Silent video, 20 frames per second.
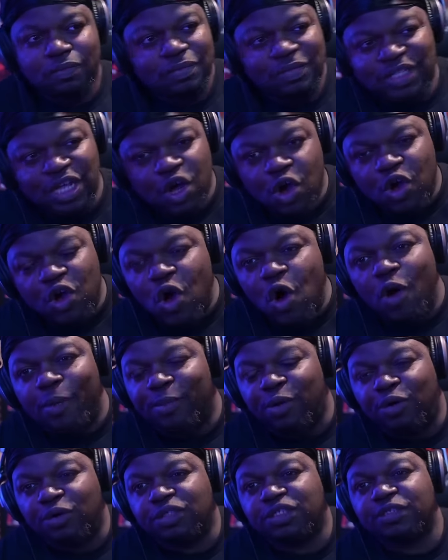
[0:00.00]
They're all
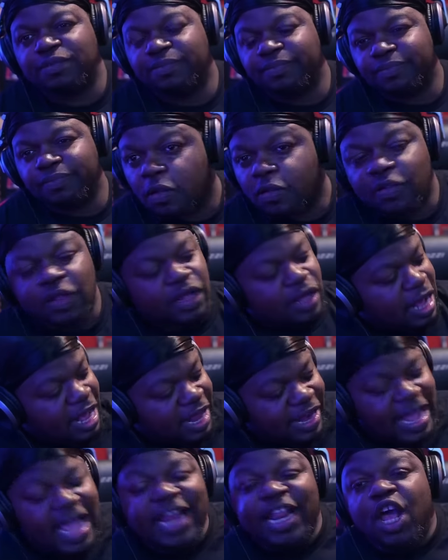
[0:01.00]
cornballs.
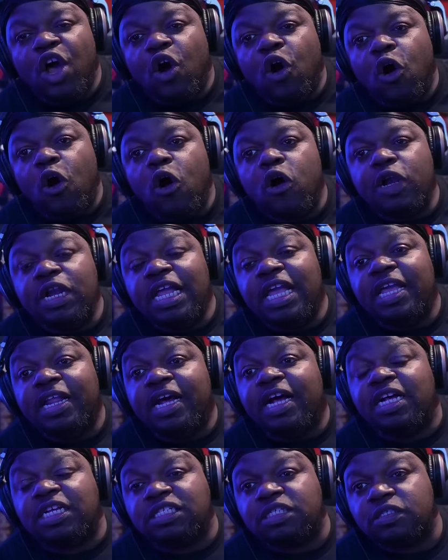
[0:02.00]
And, and they all need
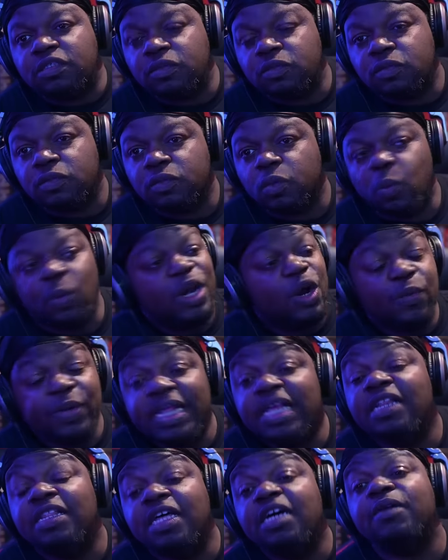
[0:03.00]
us. We don't
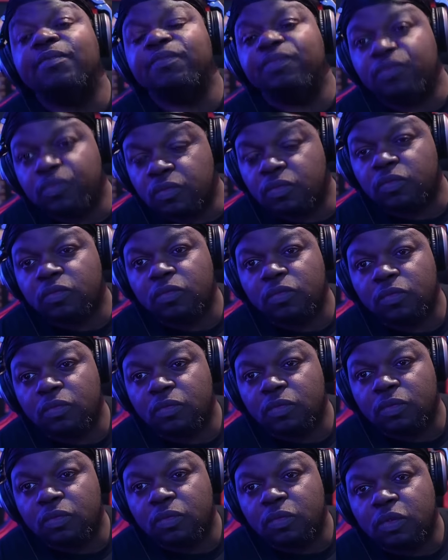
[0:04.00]
need them.
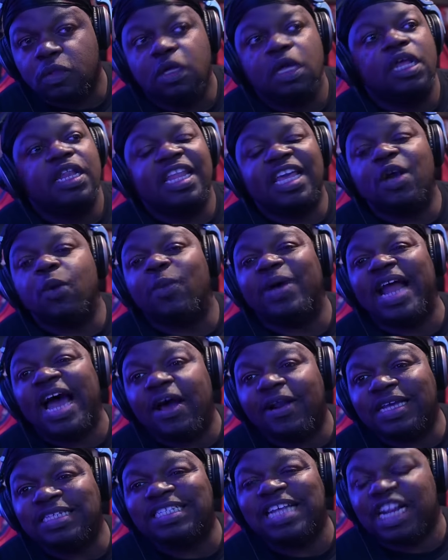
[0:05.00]
Nigga,
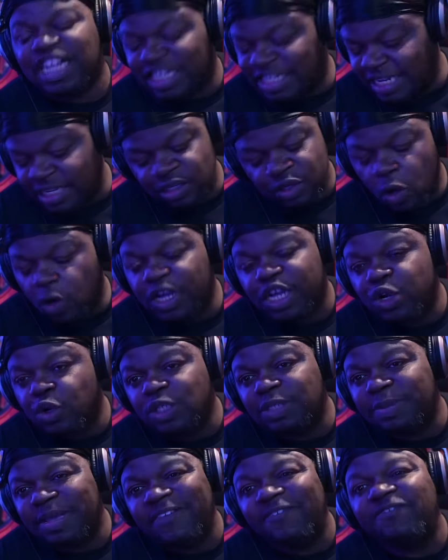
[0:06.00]
without us, they, all they can do is
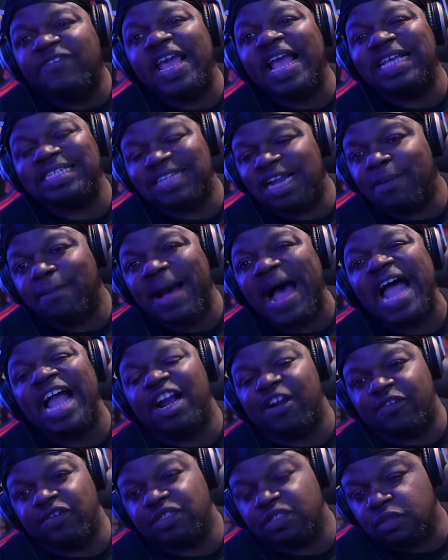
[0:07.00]
be fans and
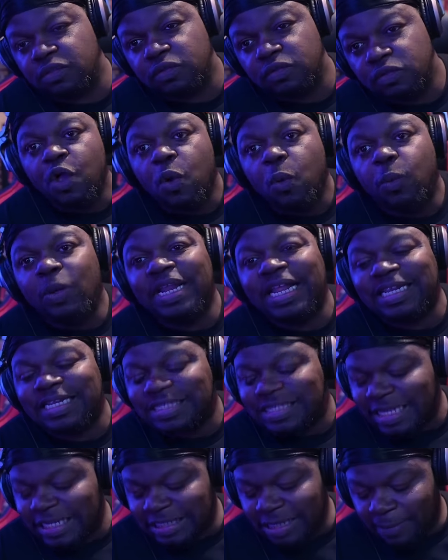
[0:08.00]
admirers. We like these
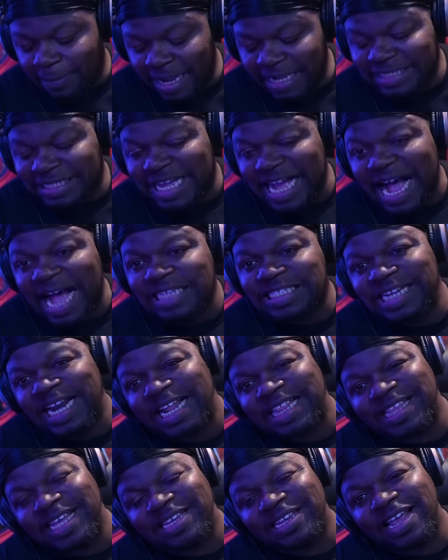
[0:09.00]
niggas amongst gods and they
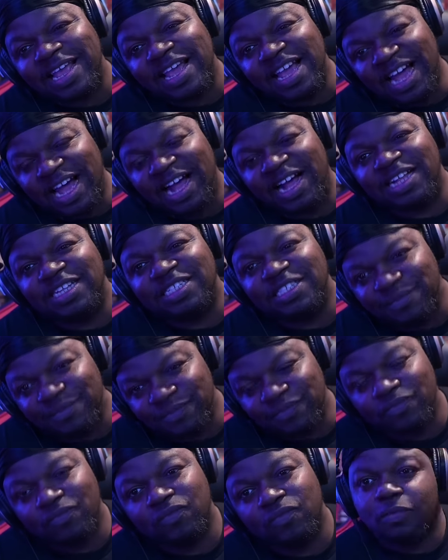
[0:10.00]
think they gods.
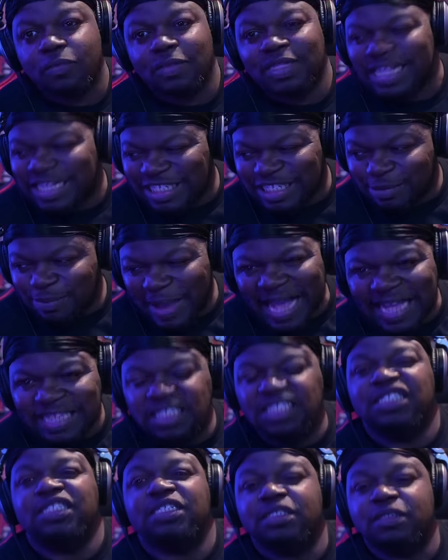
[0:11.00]
Niggas
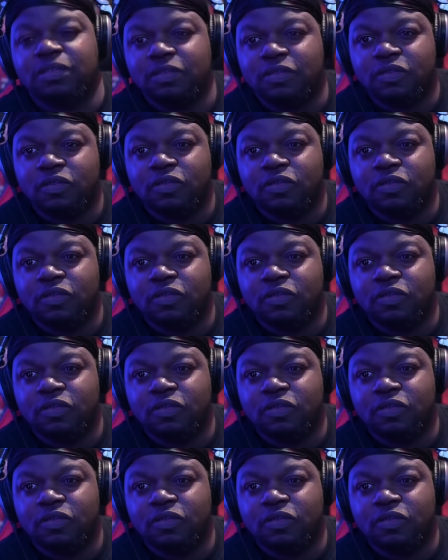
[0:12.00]
peasants,